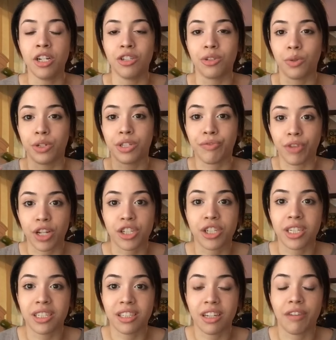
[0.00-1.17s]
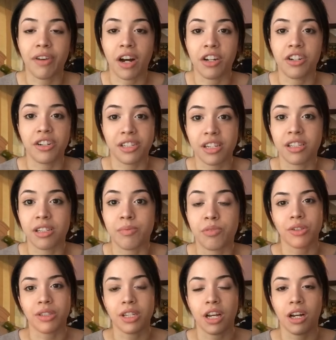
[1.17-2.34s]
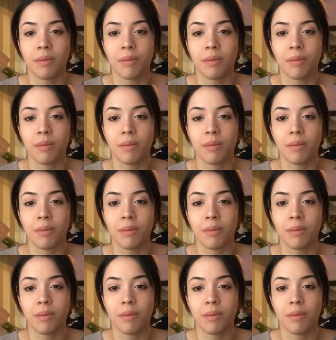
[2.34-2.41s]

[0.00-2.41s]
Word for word: so it's flushing stuff out your system. Just